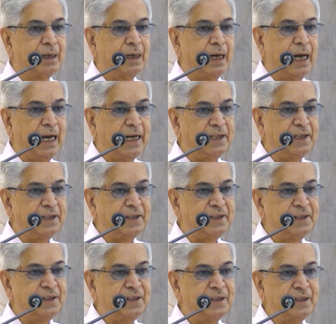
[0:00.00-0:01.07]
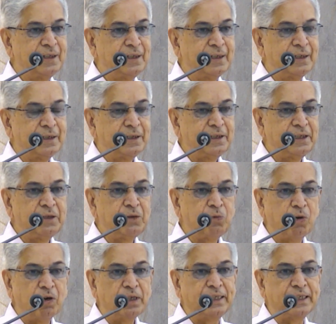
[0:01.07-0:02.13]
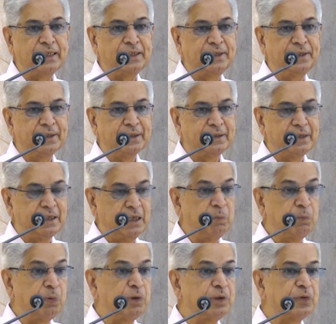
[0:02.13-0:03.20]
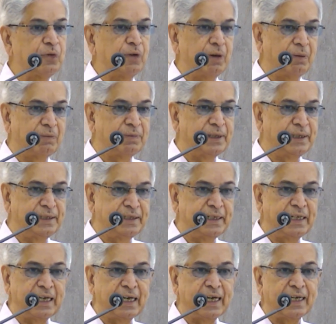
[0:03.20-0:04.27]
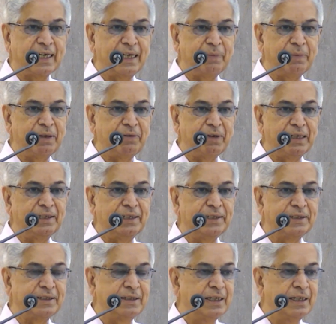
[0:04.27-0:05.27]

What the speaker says: And he wanted the inputs from the engineering academy when this